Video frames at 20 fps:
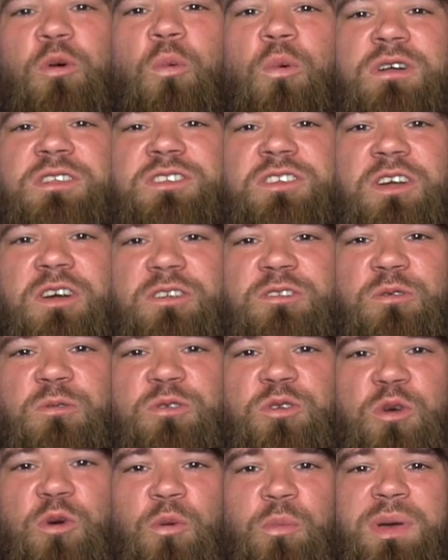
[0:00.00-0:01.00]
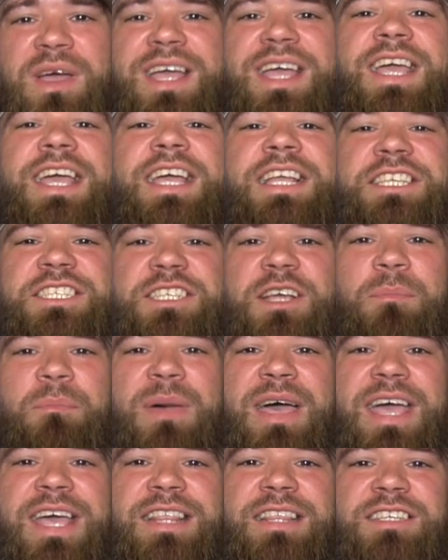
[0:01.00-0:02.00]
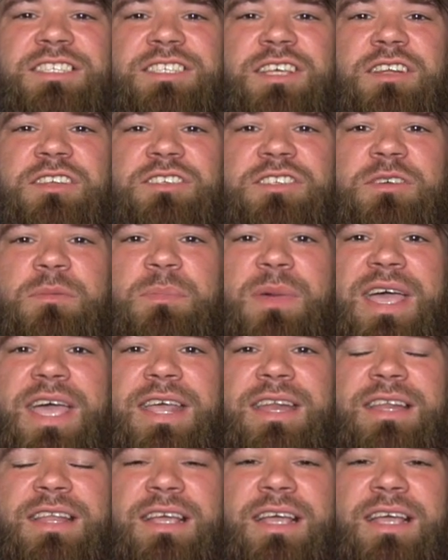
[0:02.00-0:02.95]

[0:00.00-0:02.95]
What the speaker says: what's good YouTube? It's your man, the son of some man.